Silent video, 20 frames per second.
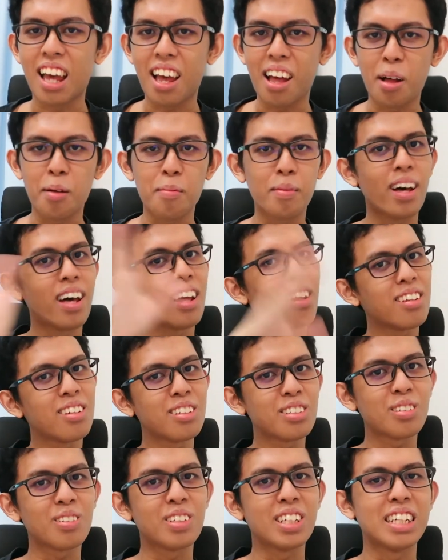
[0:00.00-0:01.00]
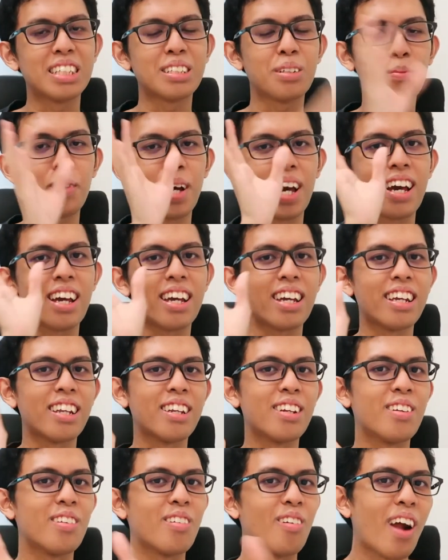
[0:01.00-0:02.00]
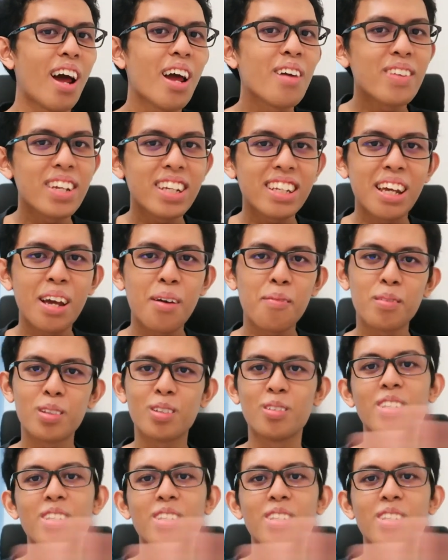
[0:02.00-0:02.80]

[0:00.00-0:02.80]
that help other students by driving them